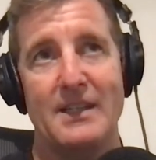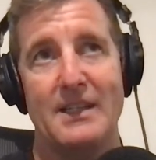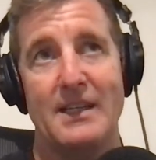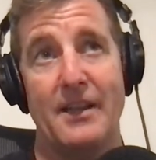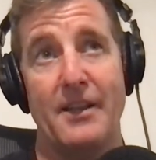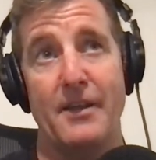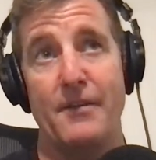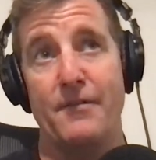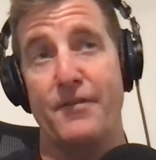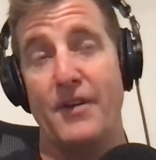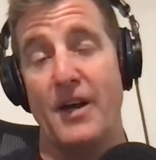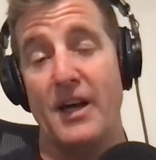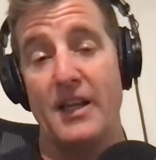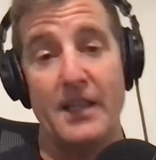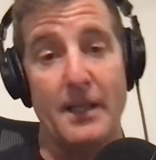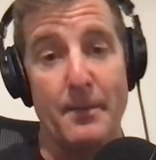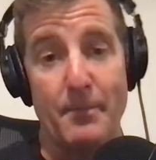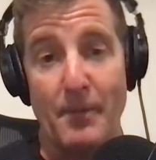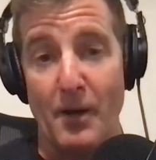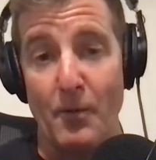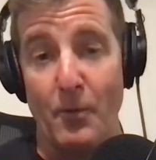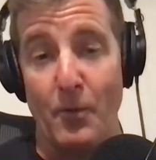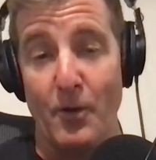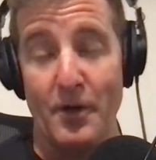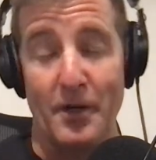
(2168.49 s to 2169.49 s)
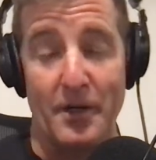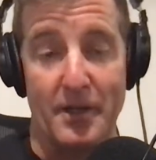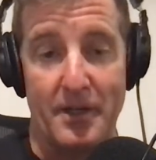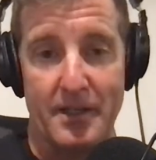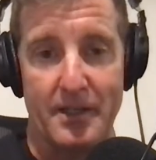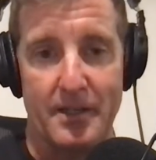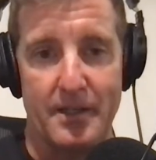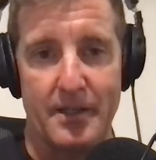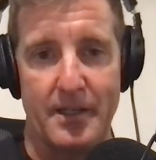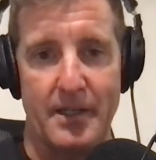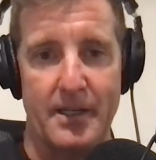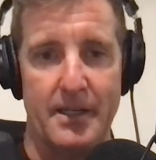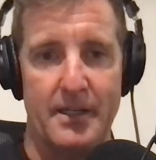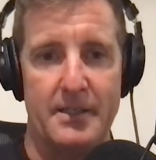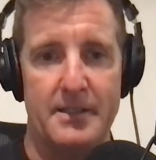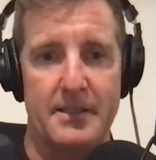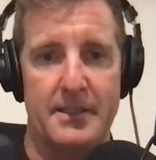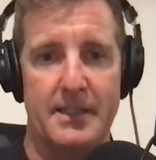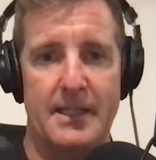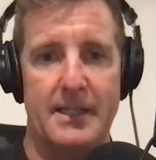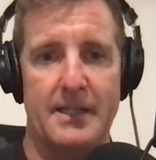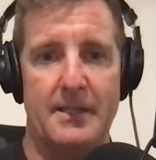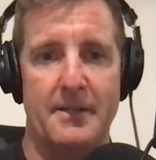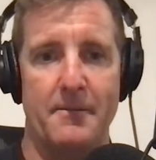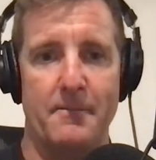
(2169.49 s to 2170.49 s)
And then finally my work,
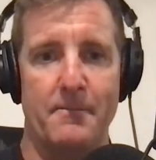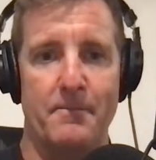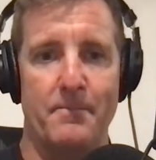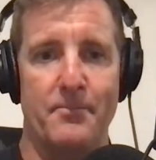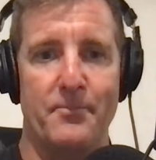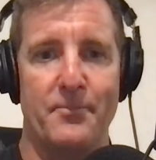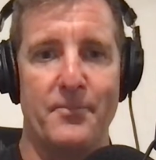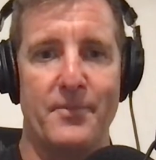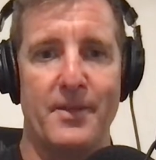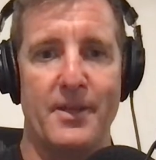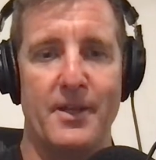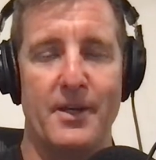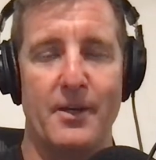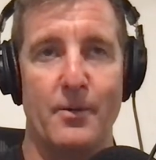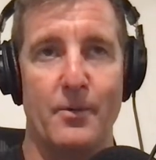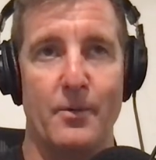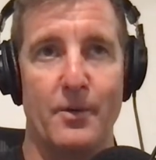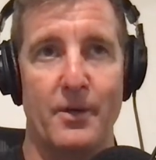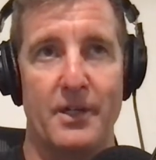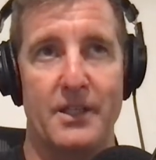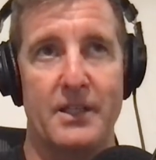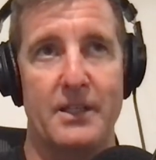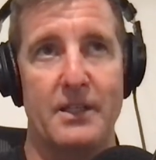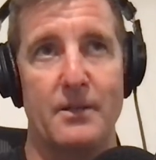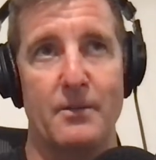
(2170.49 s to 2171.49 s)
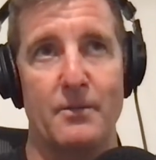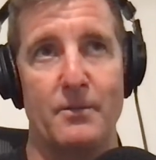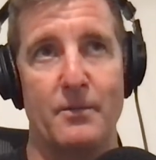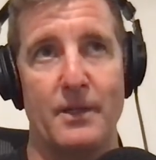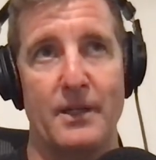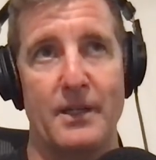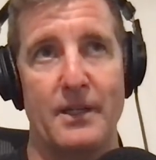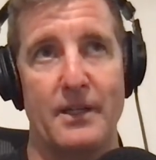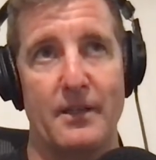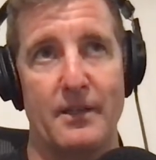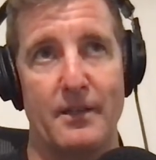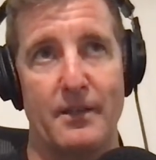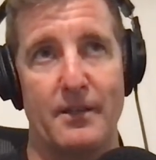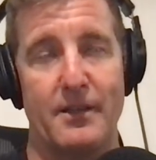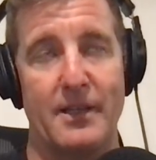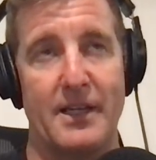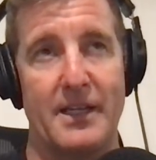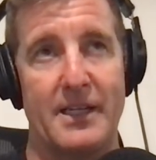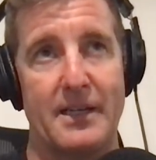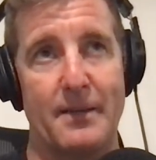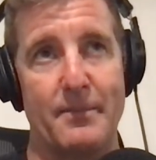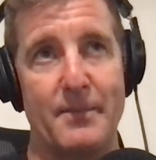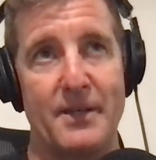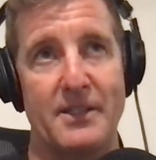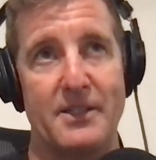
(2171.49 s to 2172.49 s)
and working with,
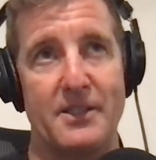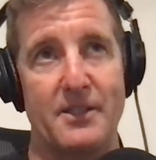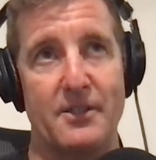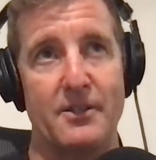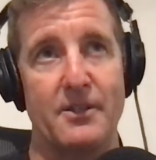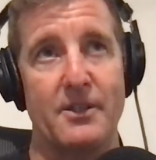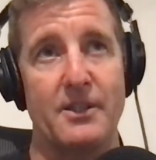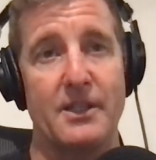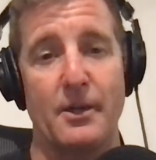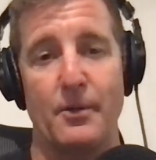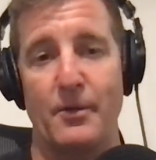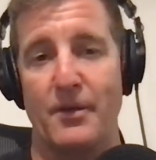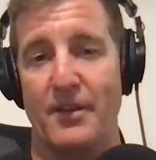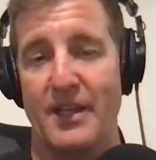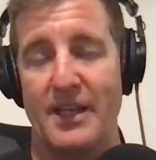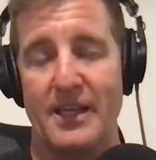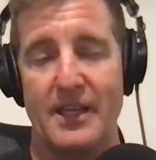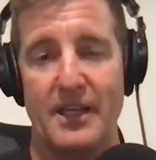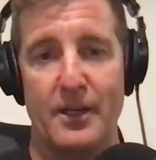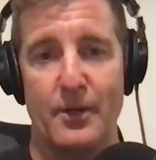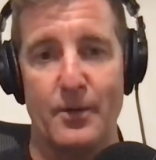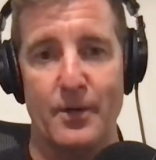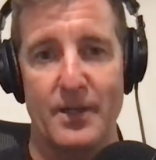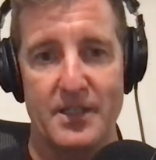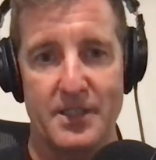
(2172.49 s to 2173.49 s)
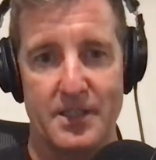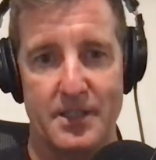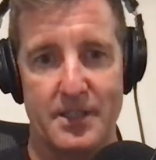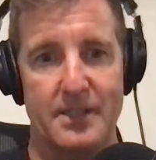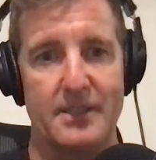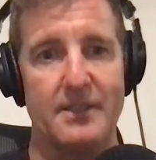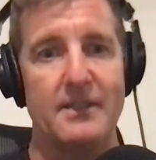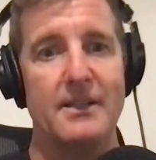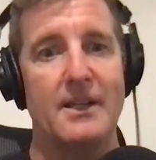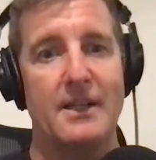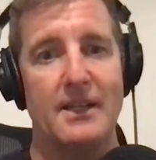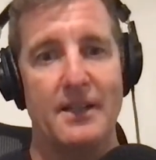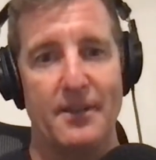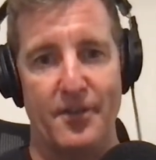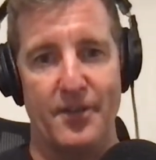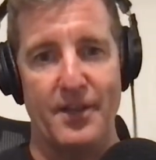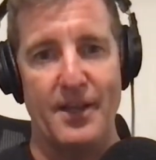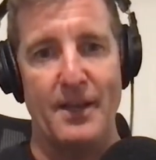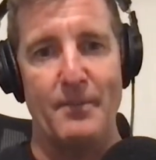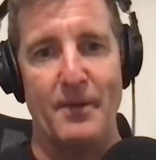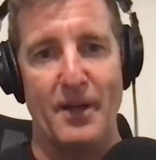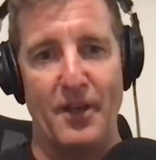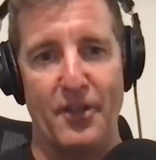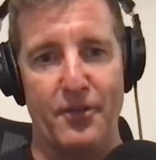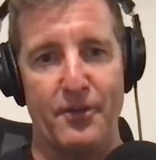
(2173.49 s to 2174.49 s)
like I mentioned earlier, with any question,
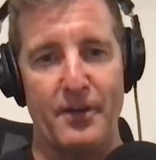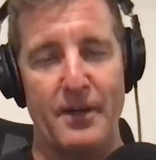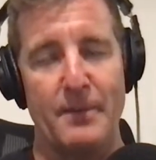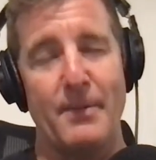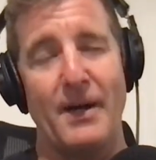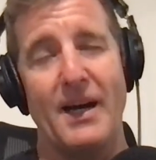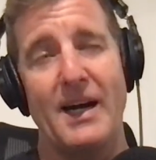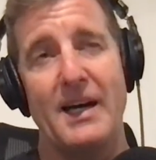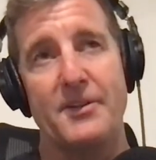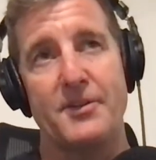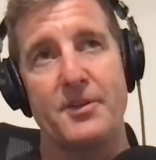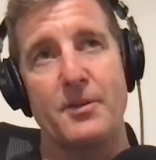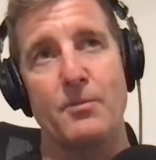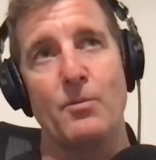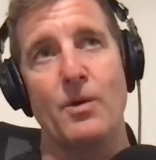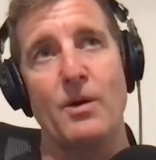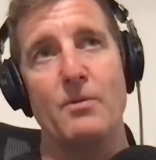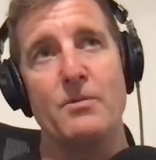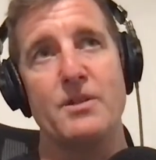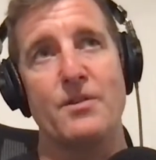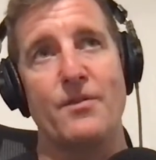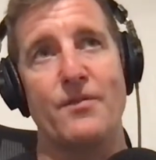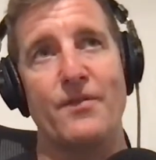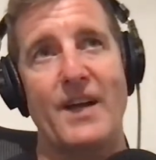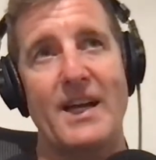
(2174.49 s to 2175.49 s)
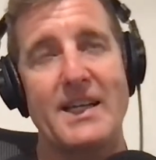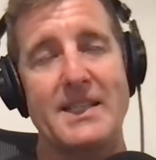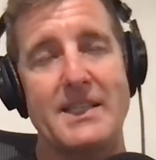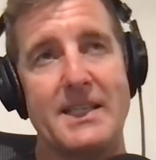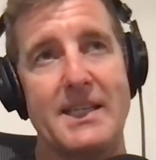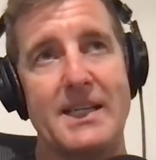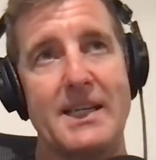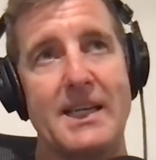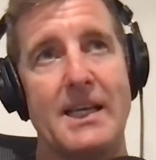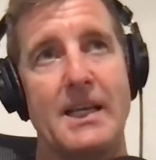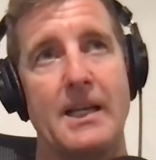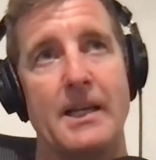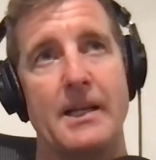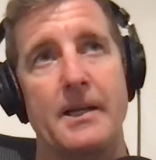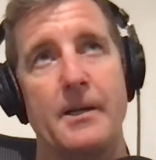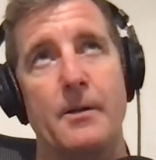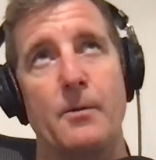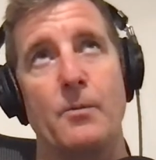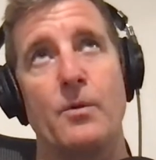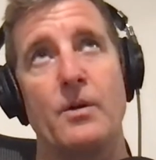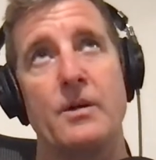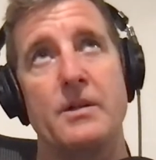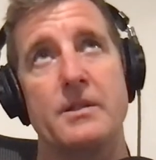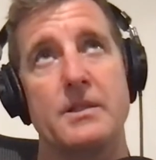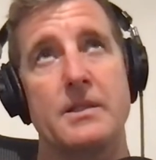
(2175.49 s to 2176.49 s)
they're my three parts. And what was
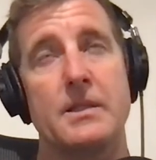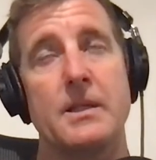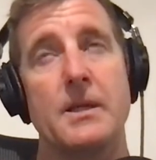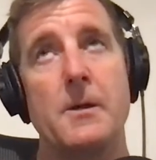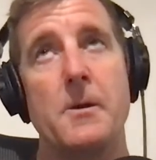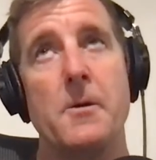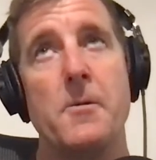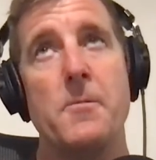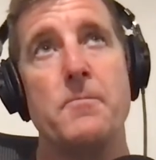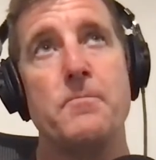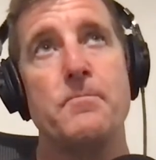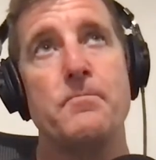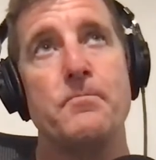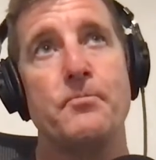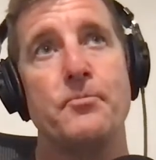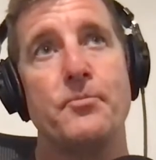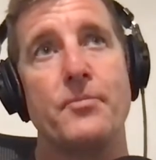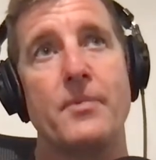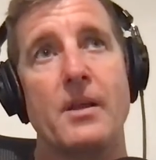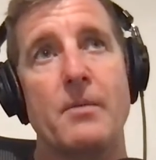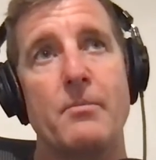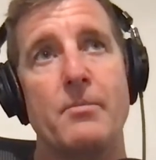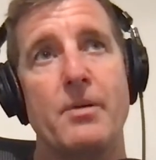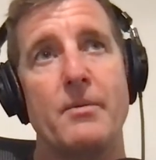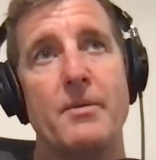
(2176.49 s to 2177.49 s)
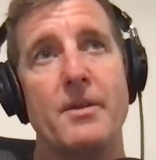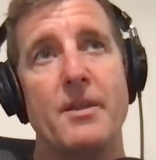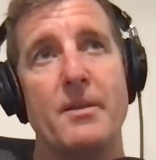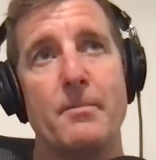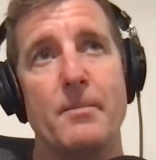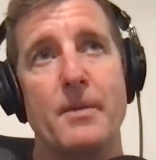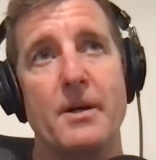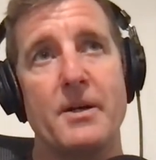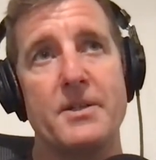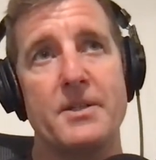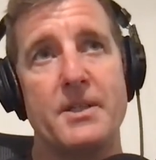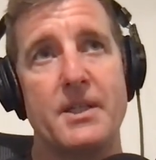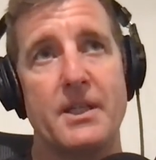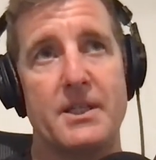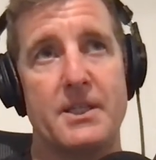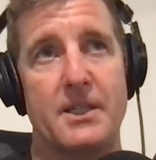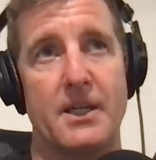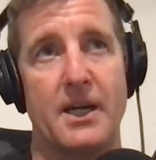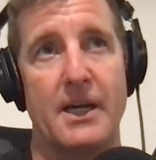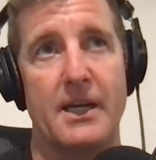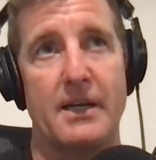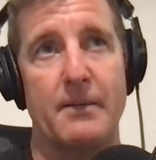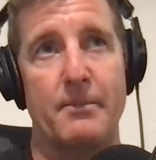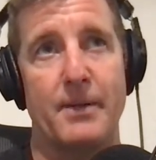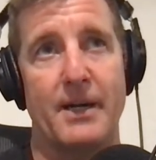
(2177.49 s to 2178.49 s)
fascinating was probably the most
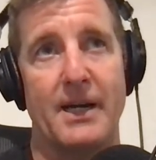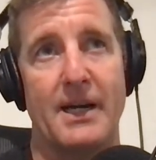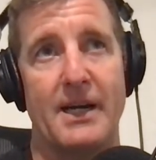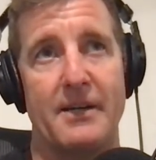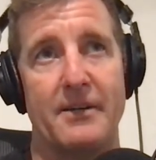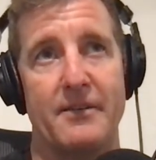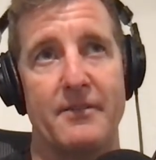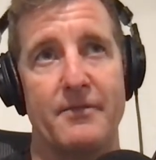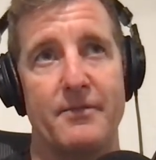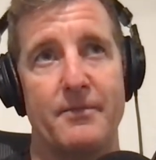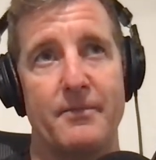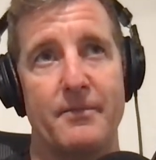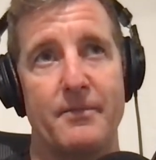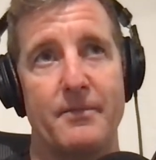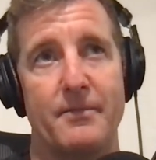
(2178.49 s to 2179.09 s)
exciting part of